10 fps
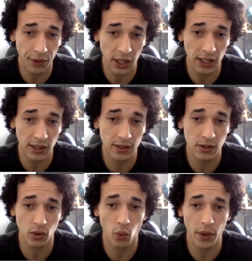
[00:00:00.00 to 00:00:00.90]

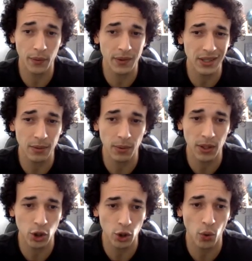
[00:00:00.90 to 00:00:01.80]
things when we
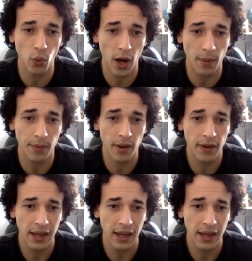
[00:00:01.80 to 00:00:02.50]
simply show up